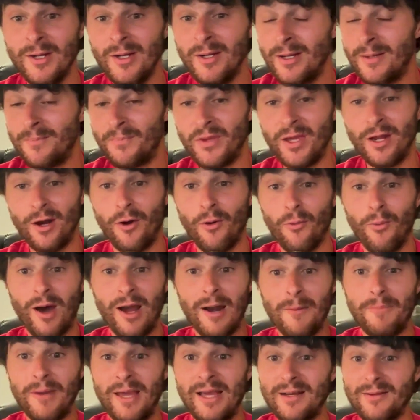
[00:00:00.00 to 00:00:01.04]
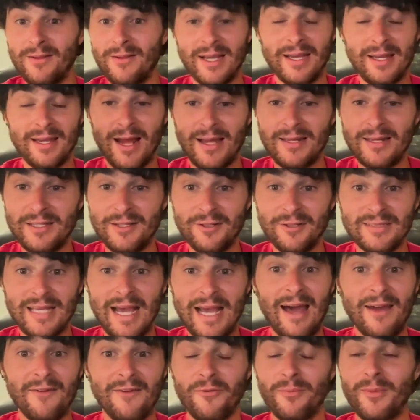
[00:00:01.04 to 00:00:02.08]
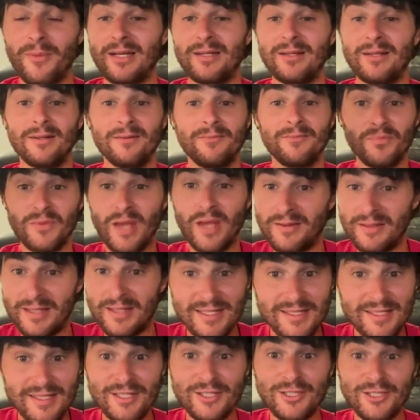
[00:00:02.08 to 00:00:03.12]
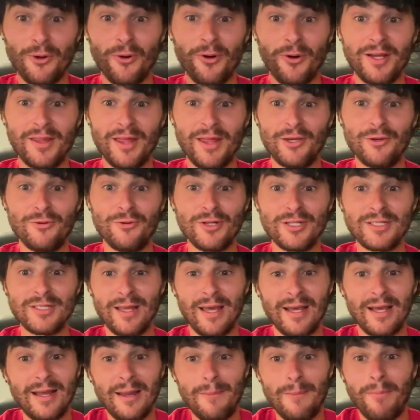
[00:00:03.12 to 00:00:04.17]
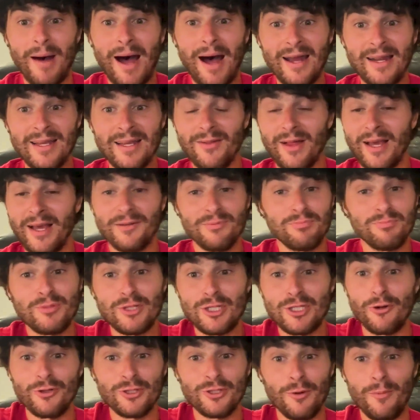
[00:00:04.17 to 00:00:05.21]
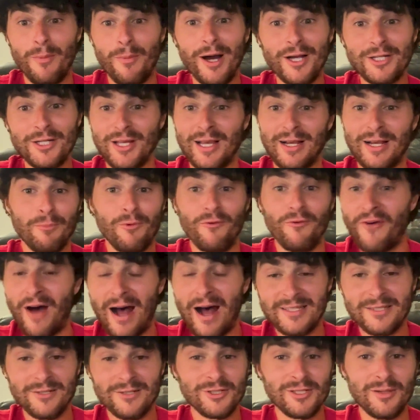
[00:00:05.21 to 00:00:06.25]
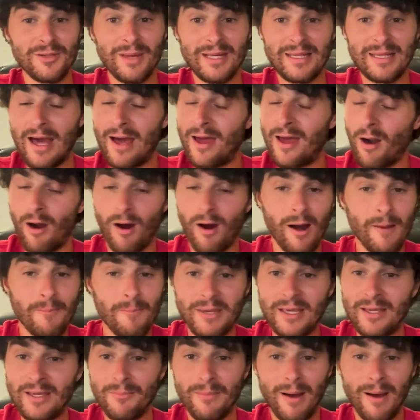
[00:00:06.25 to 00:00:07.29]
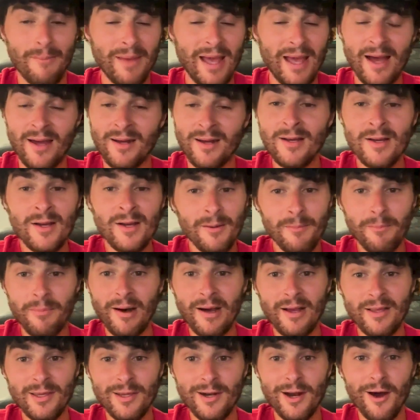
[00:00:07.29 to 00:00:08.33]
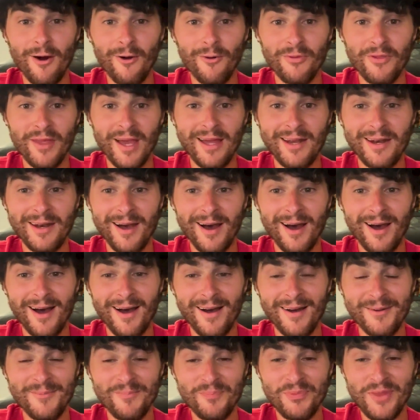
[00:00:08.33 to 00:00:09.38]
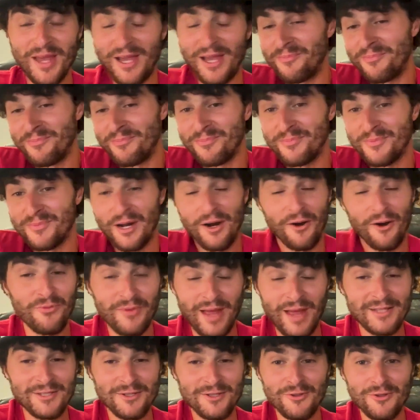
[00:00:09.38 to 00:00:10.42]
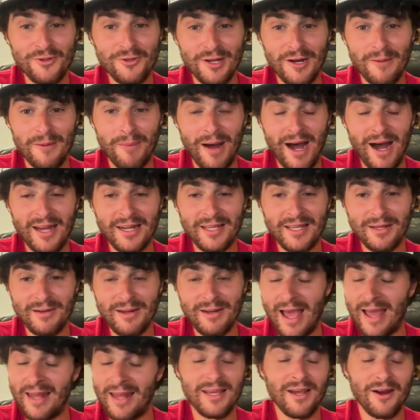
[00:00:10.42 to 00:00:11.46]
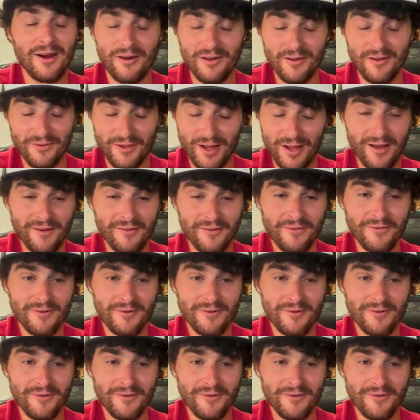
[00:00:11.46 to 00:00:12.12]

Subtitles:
want to pick like an ideal dad from like a Disney story that you just like embody like so much, like Mufasa or something like that. R.I.P. to my man. But then that's who you can embody in any area of life.